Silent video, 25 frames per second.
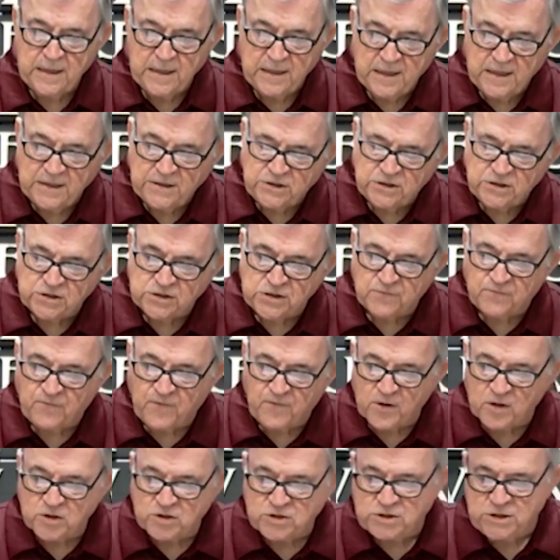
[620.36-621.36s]
This is the
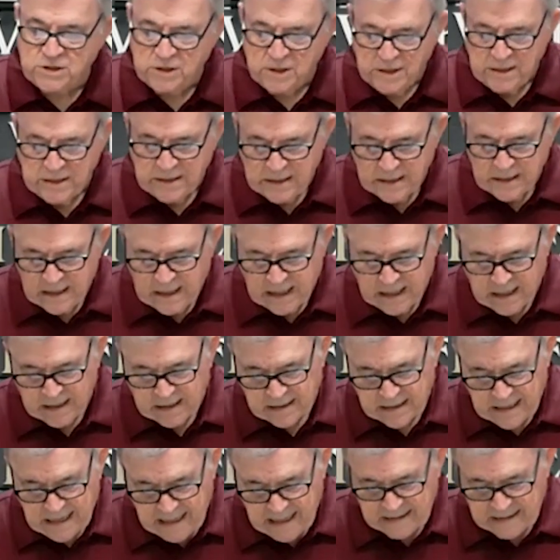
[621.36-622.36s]
first
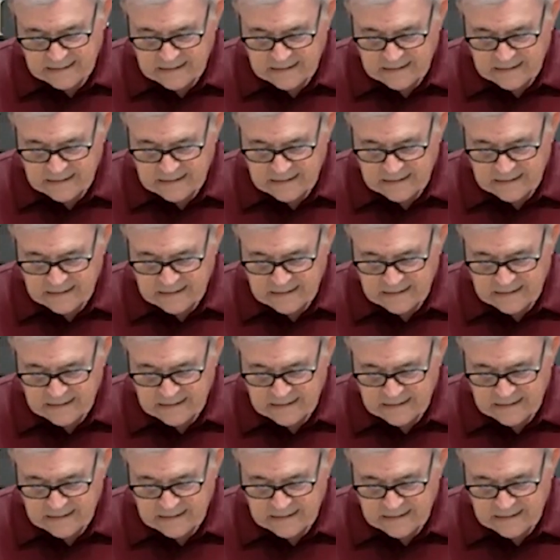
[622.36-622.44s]
uh,